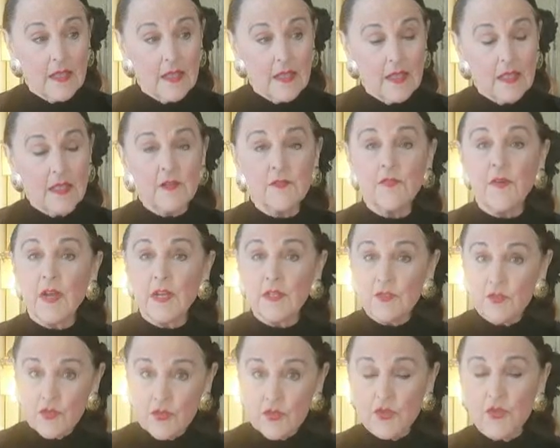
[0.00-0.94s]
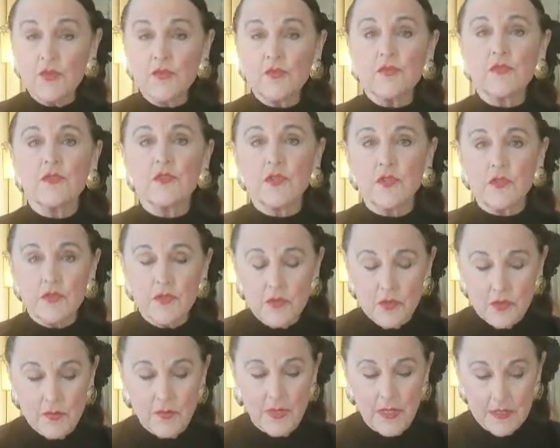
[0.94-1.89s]
if I choose to
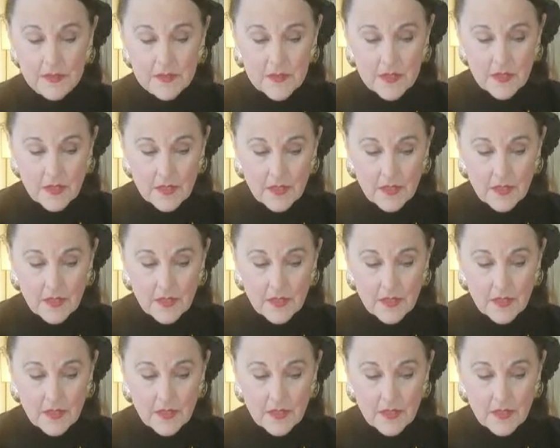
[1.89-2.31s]
do it,